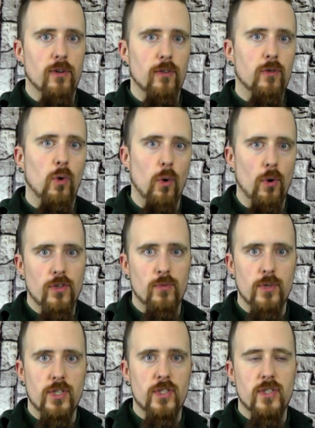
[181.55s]
of course,
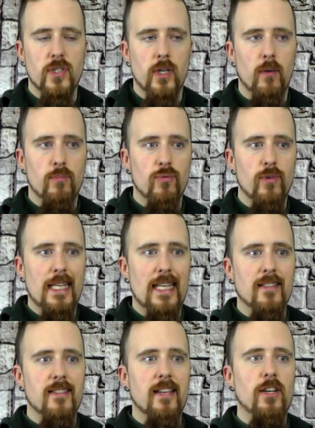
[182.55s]
which is
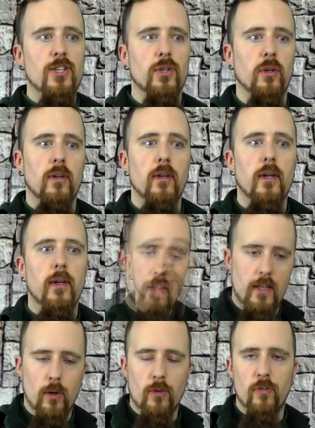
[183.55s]
pretty essential.
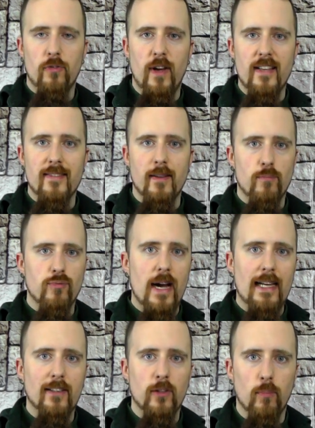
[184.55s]
They also faced some
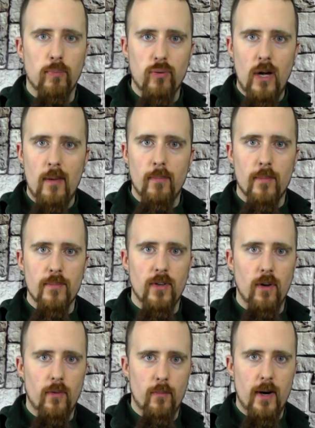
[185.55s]
practical problems in
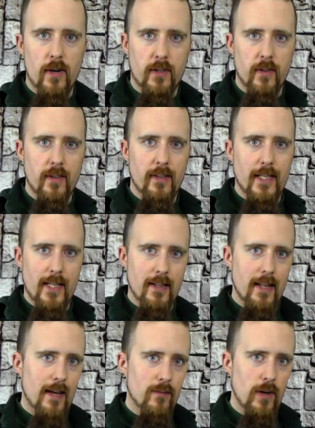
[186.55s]
North America that they
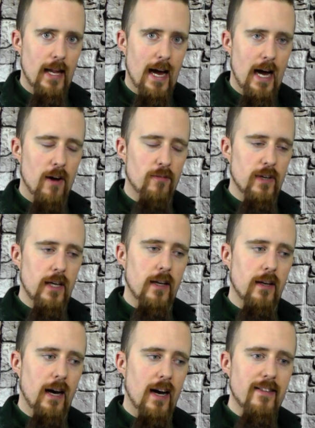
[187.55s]
didn't really have
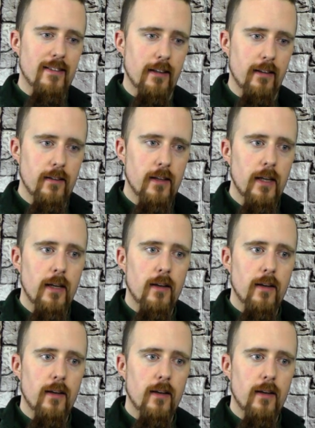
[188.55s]
in Iceland.